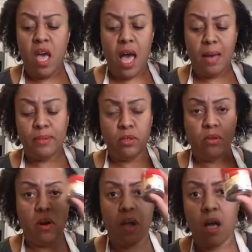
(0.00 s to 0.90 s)
Optional
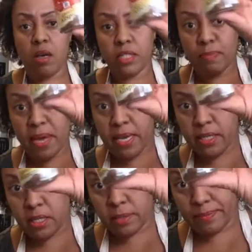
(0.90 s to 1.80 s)
are
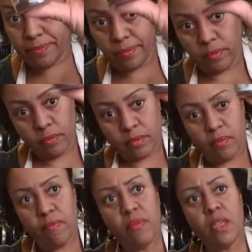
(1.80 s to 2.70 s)
allspice.
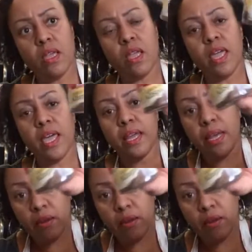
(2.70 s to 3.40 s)
And I